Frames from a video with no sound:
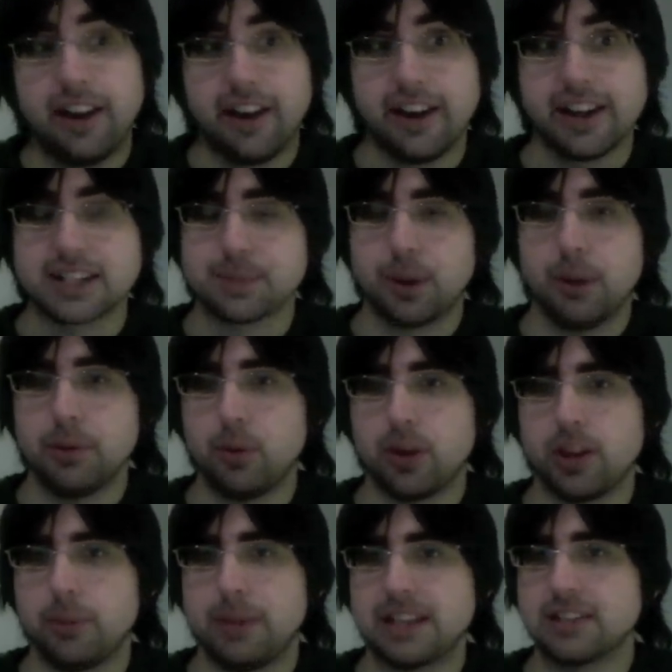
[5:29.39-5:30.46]
It's probably one
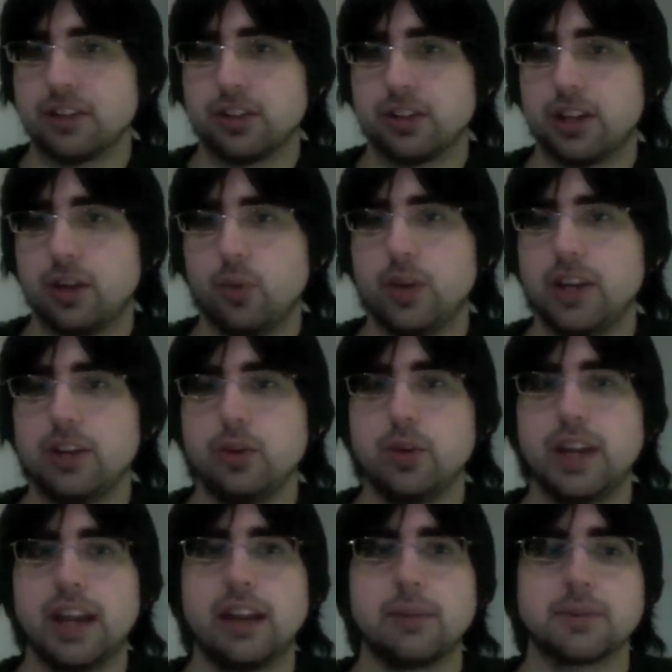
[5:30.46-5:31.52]
of the best looking Wii U
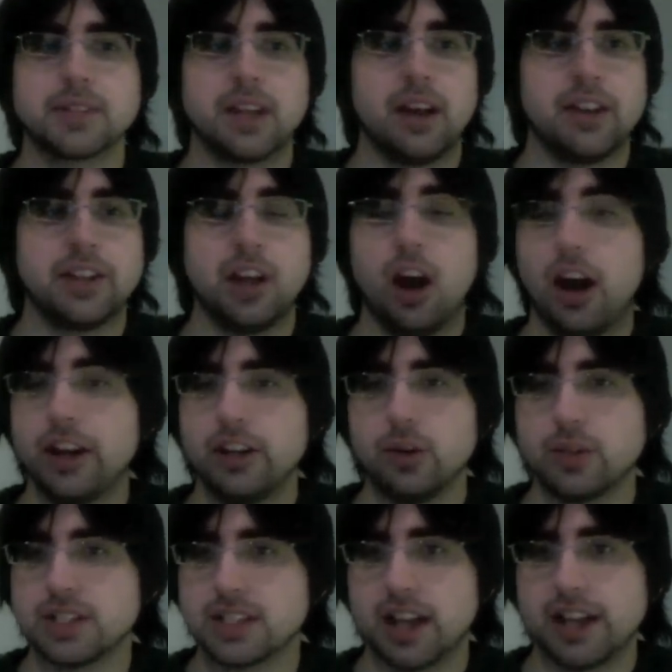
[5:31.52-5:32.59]
games. The audio
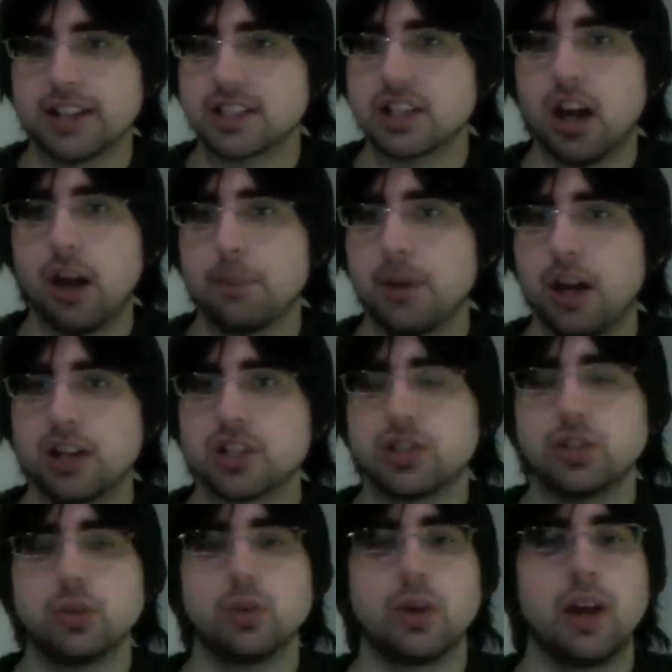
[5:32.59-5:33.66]
design is top notch
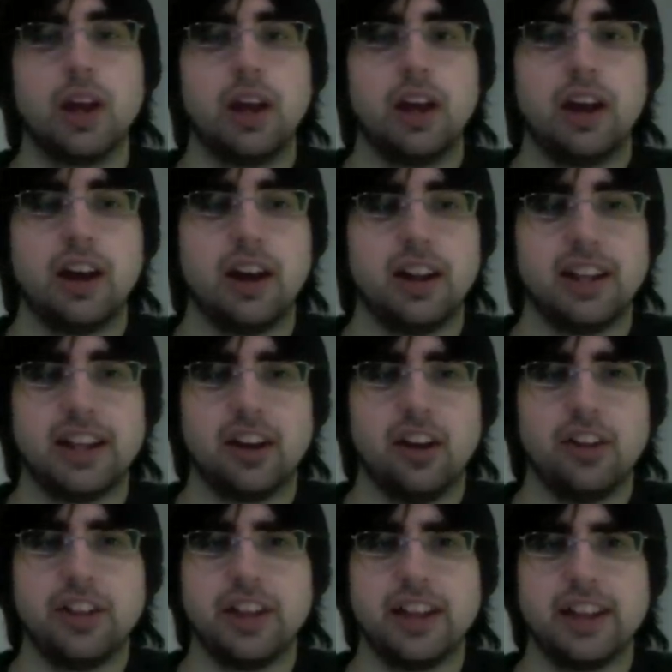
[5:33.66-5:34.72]
too. Like
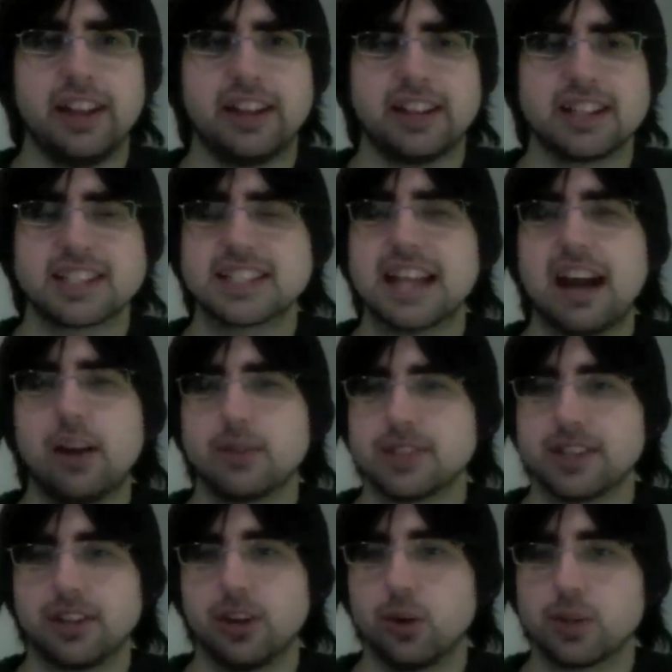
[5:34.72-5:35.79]
all the
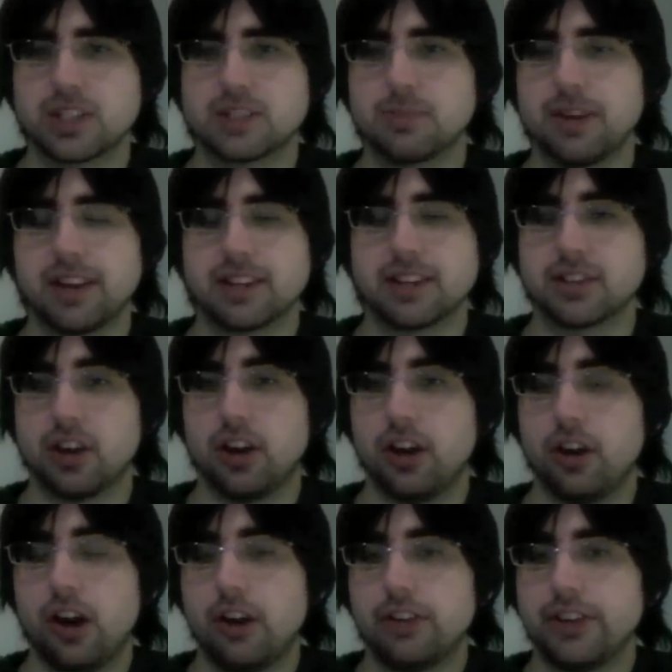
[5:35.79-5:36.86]
sounds the Ghosts makes
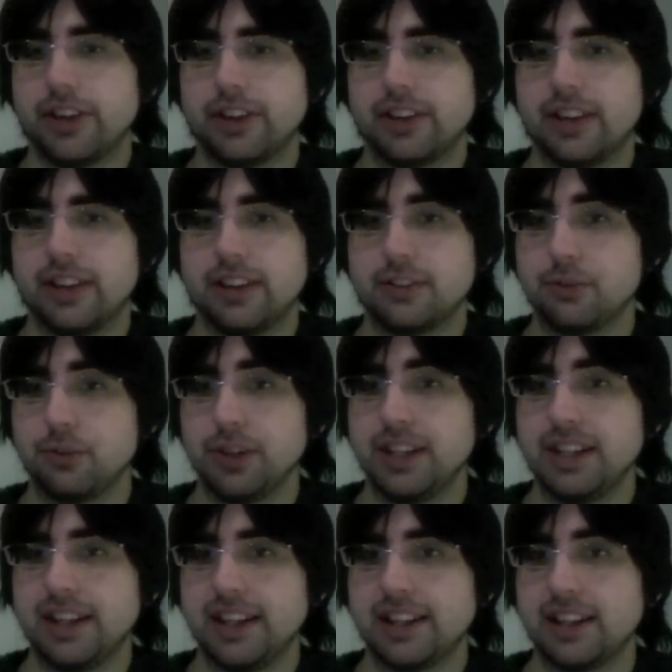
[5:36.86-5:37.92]
are like it really
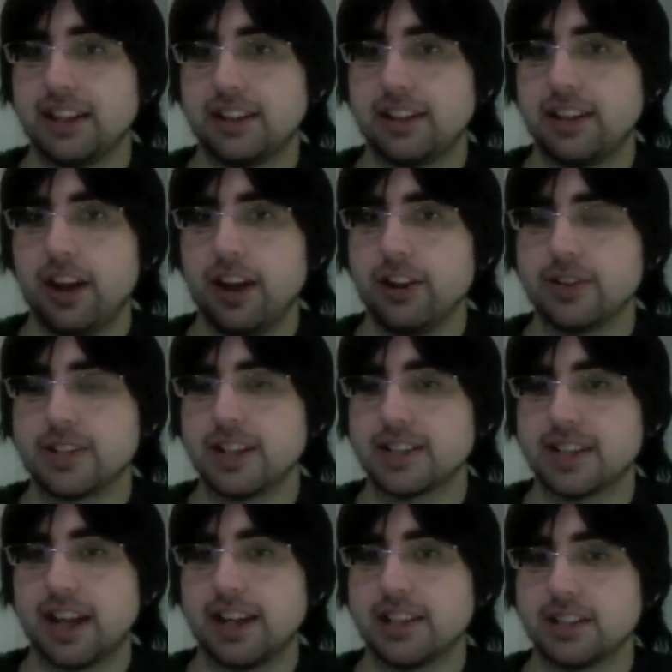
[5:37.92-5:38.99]
like the audio
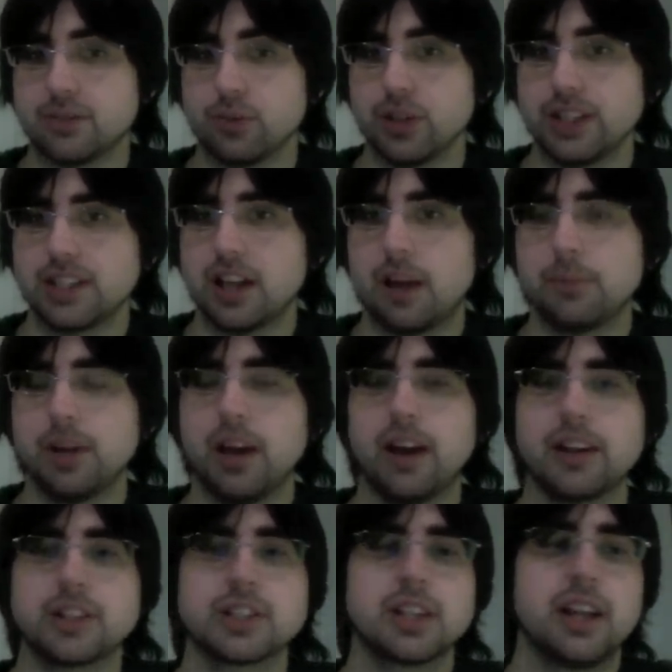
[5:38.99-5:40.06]
design is really top
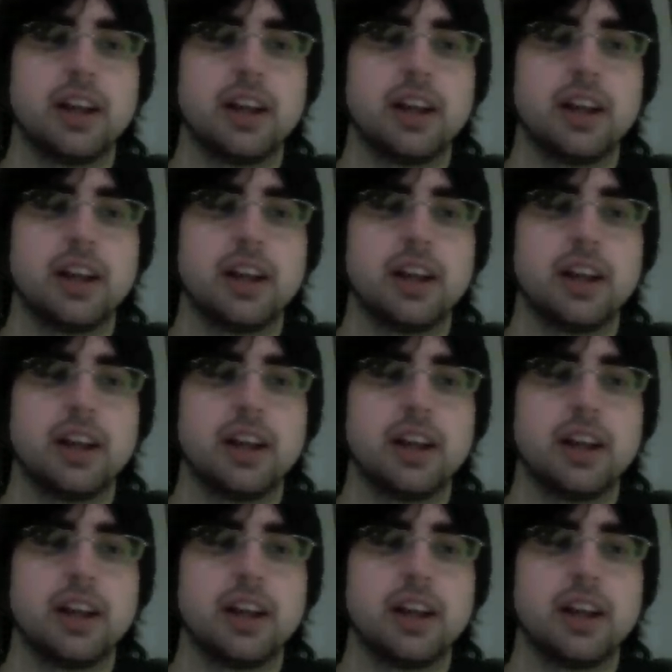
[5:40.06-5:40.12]
notch.